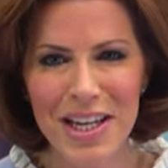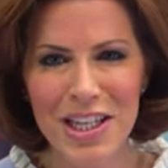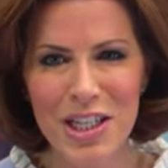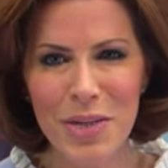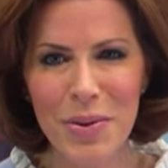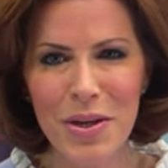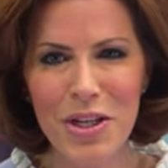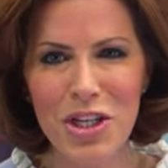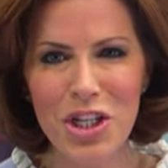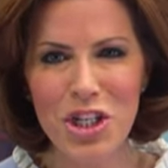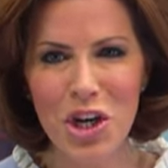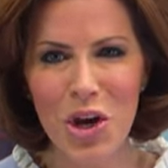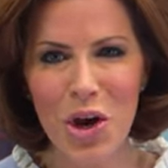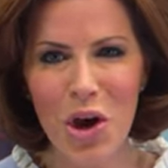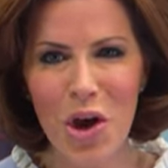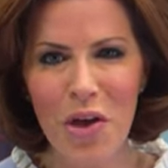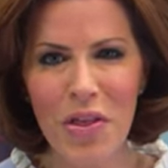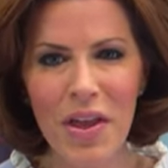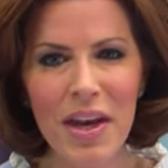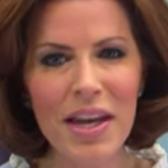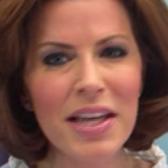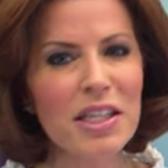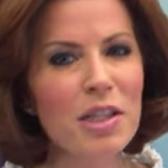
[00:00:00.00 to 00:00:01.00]
to
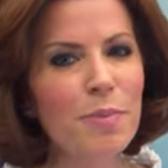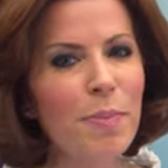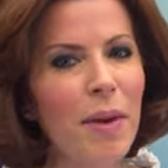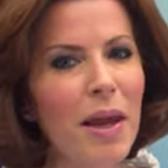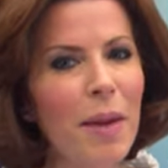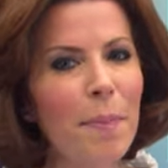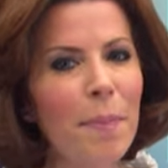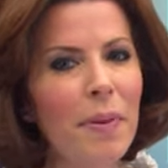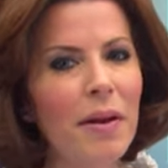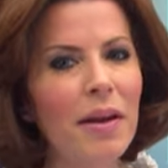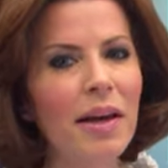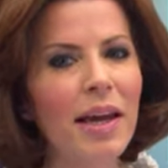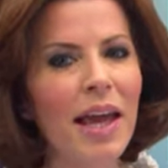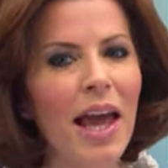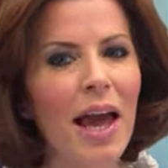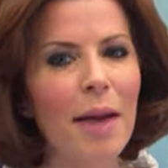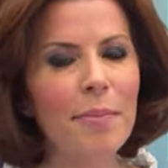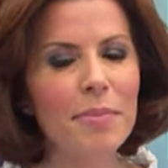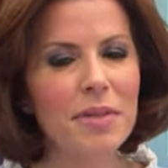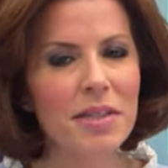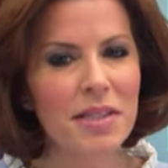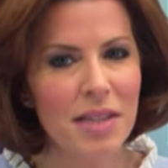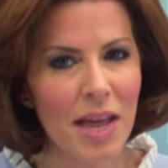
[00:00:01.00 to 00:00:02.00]
ensure that its people are
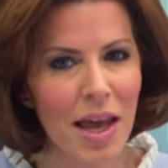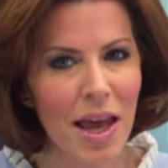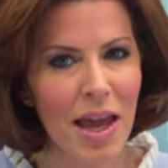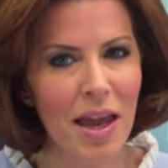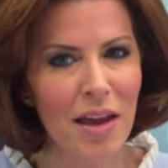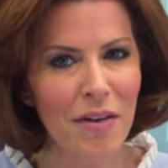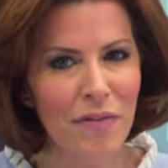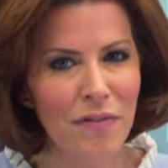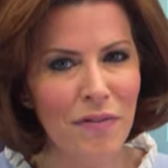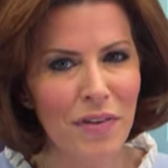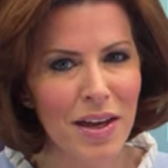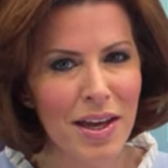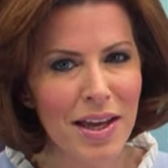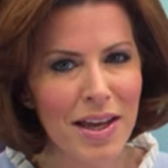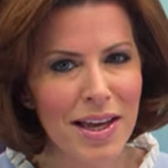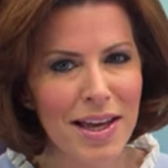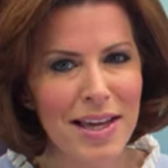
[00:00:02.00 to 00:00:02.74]
kept safe